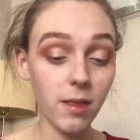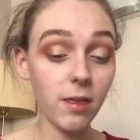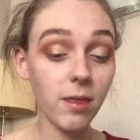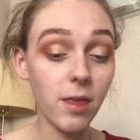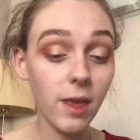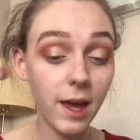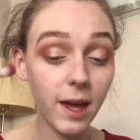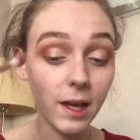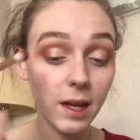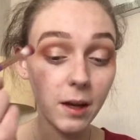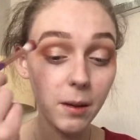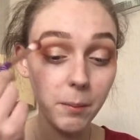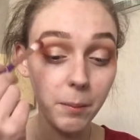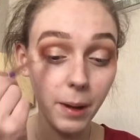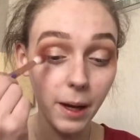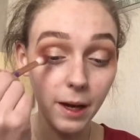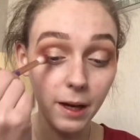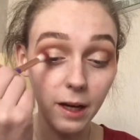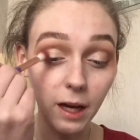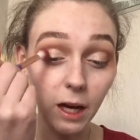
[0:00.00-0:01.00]
Then
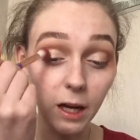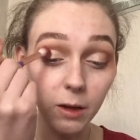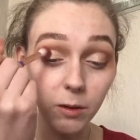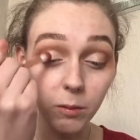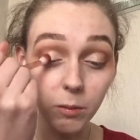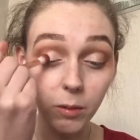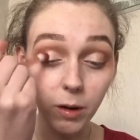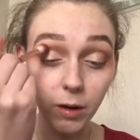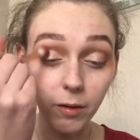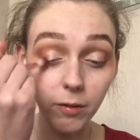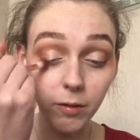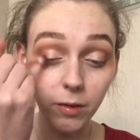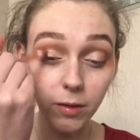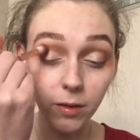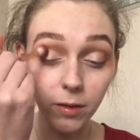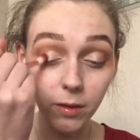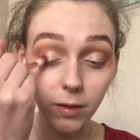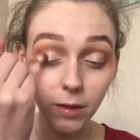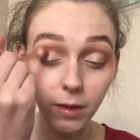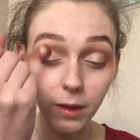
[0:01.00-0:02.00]
back in with
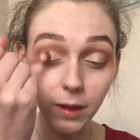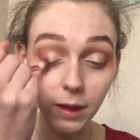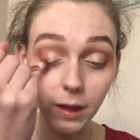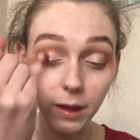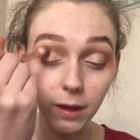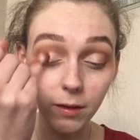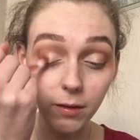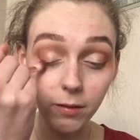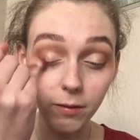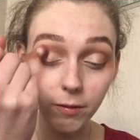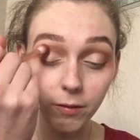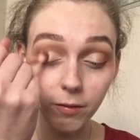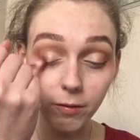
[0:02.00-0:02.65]
the